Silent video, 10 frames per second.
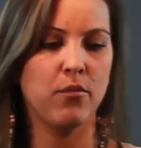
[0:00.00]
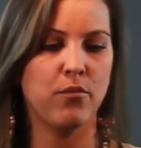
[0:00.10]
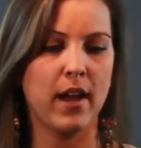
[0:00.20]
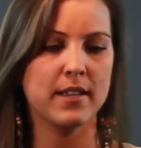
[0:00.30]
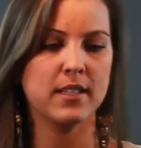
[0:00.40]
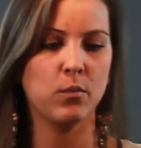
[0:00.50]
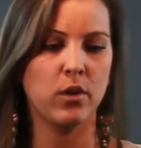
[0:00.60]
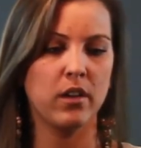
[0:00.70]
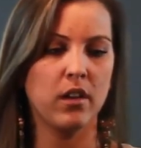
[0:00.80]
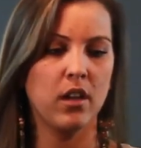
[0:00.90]
rising
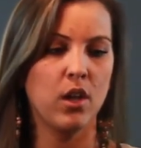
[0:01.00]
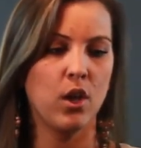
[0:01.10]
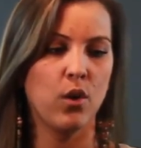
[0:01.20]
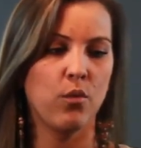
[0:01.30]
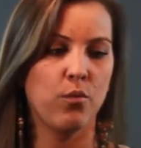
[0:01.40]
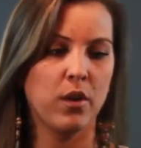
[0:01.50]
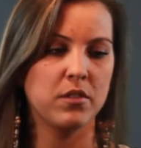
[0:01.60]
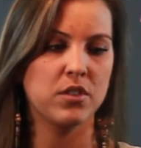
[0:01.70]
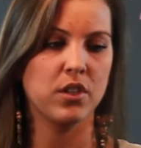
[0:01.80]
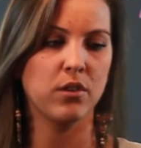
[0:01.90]
1,
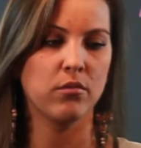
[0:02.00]
run 2.